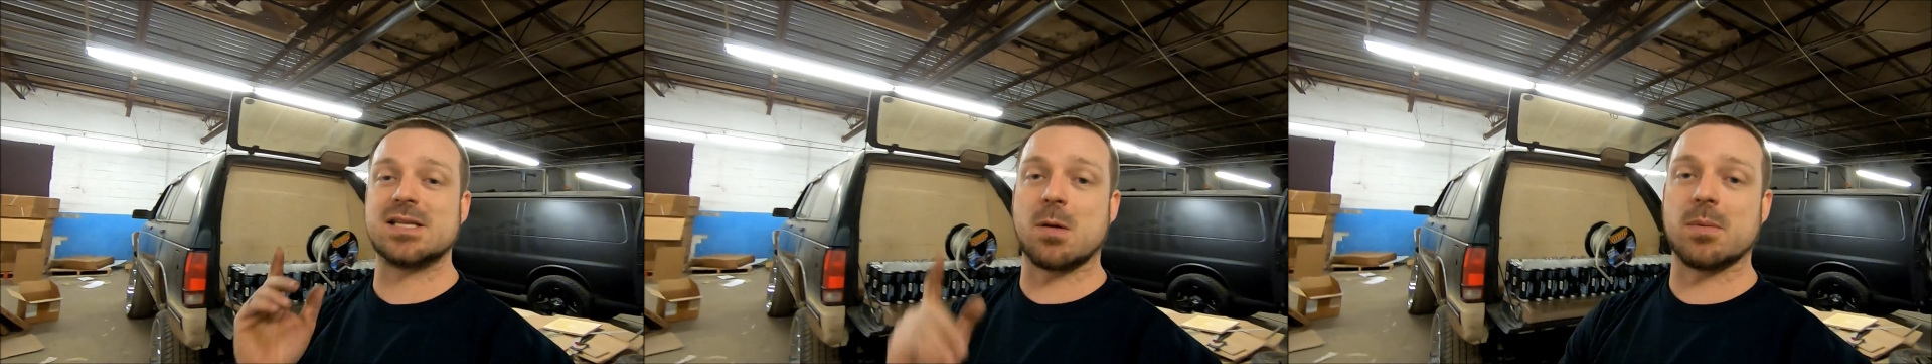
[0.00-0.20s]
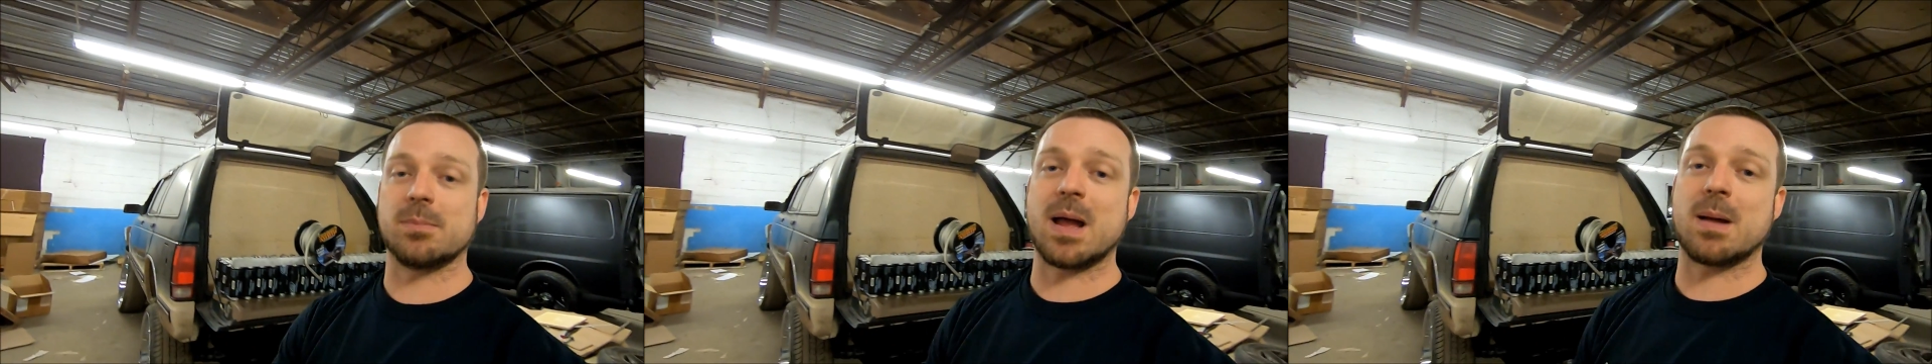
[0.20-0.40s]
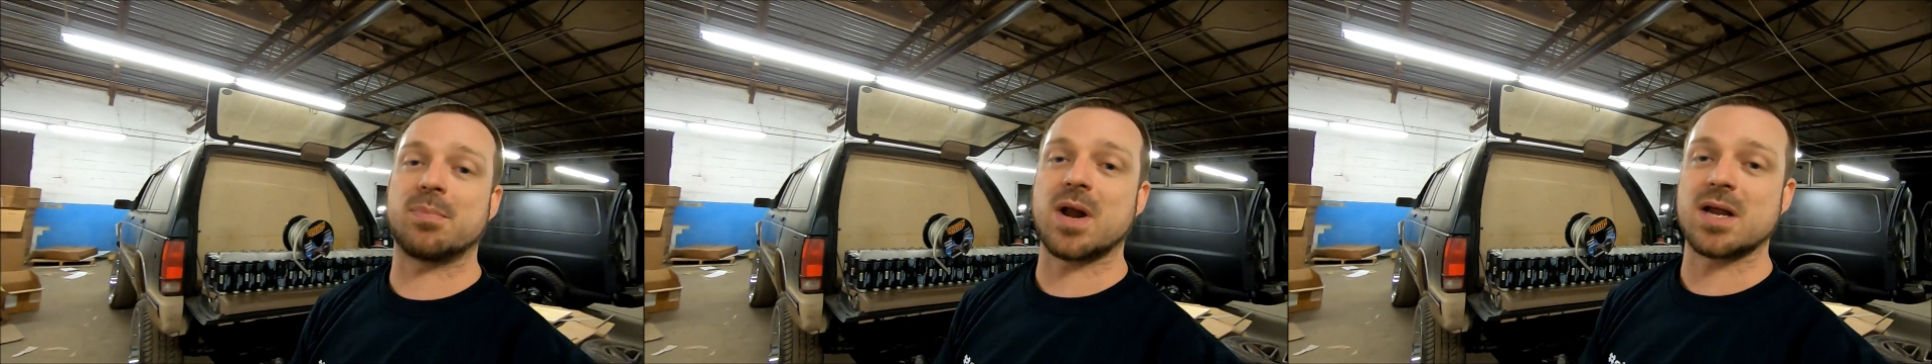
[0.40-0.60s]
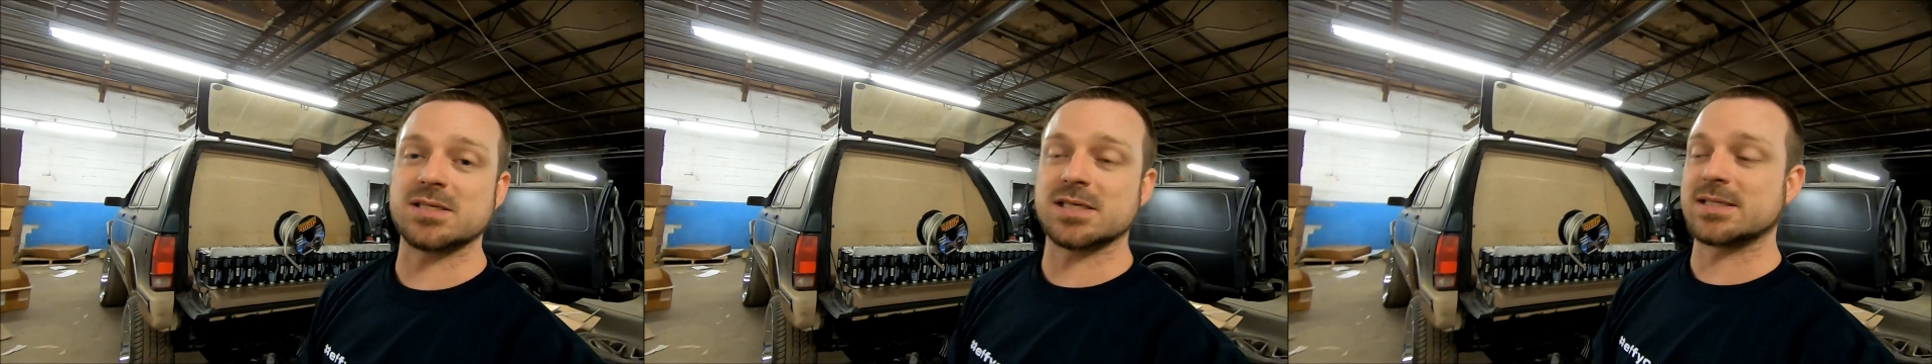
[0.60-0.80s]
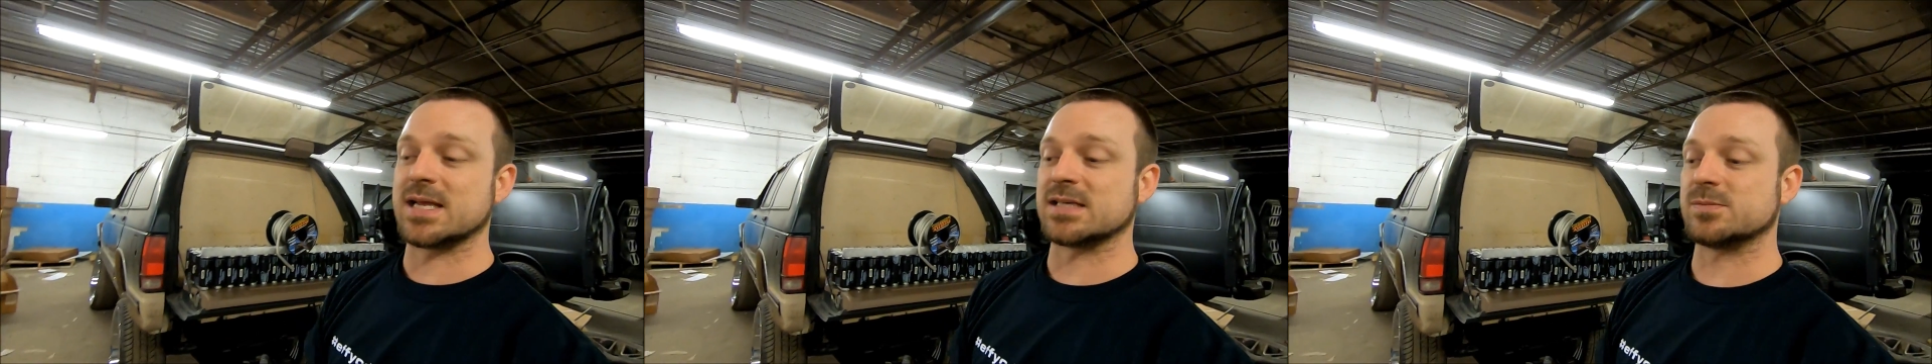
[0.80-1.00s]
Tell them about
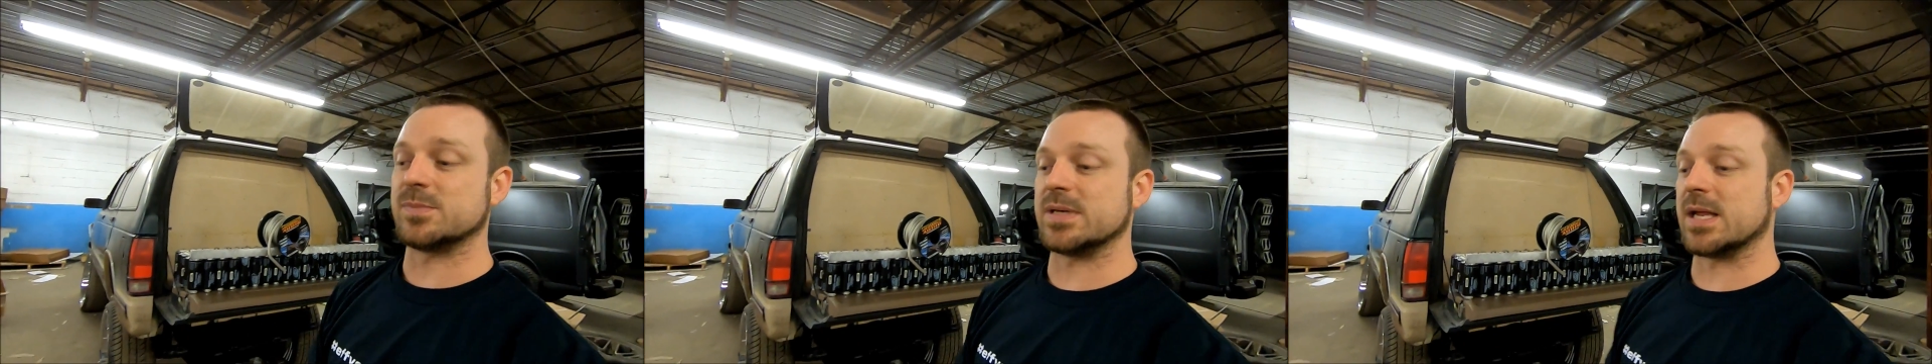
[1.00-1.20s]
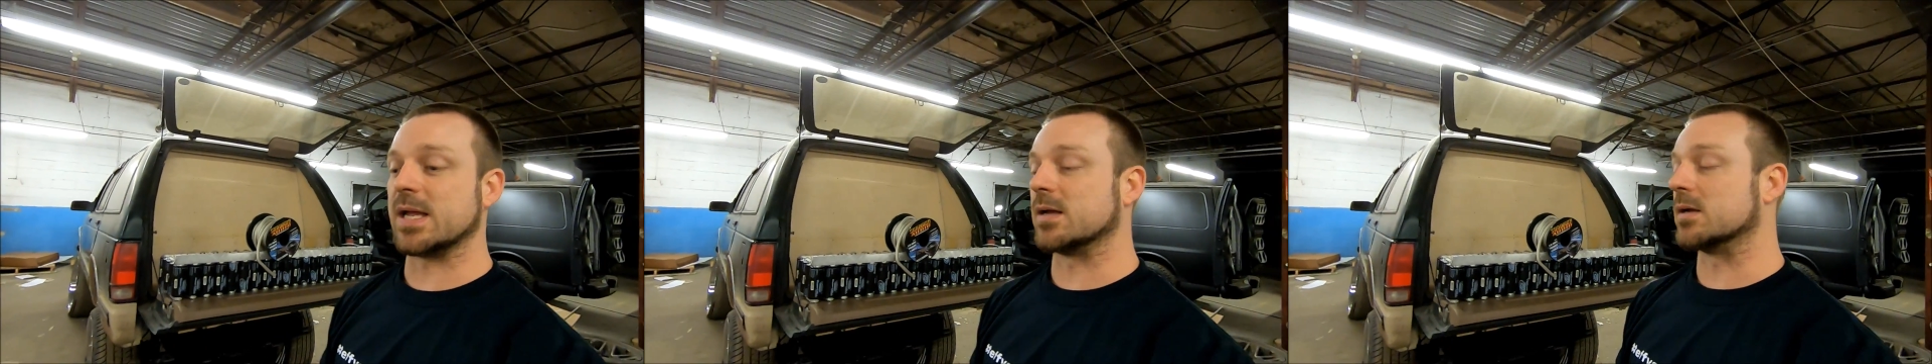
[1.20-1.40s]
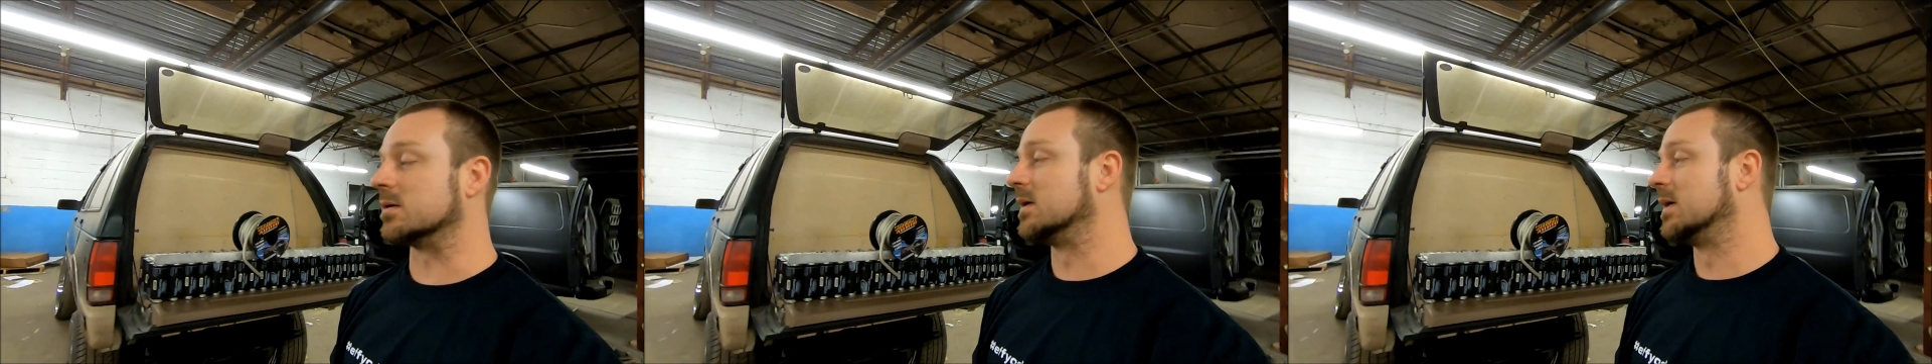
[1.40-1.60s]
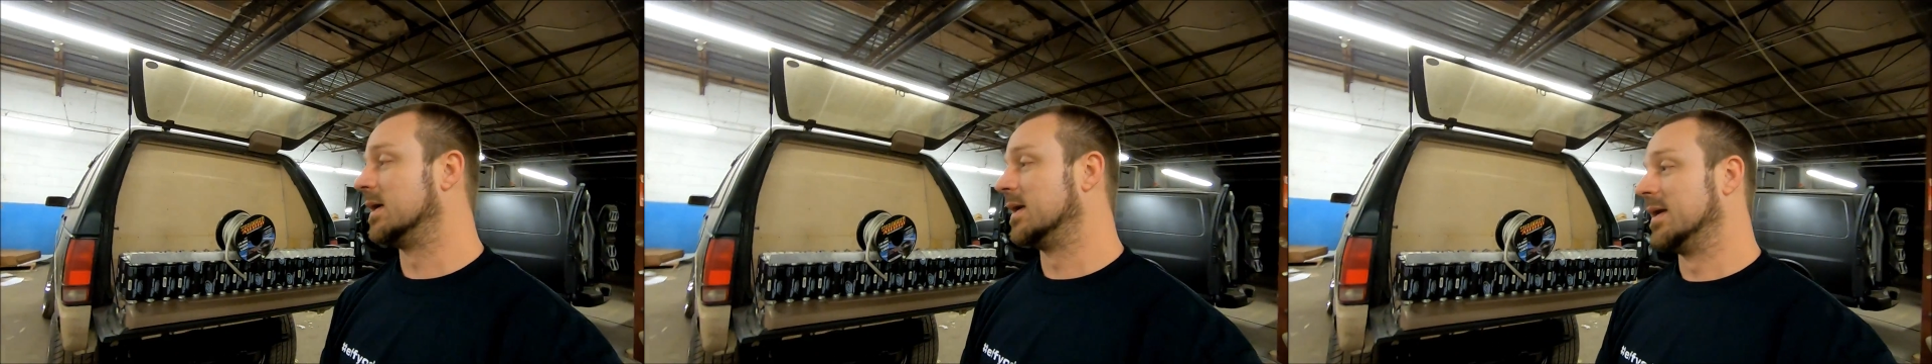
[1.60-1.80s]
Project SPL.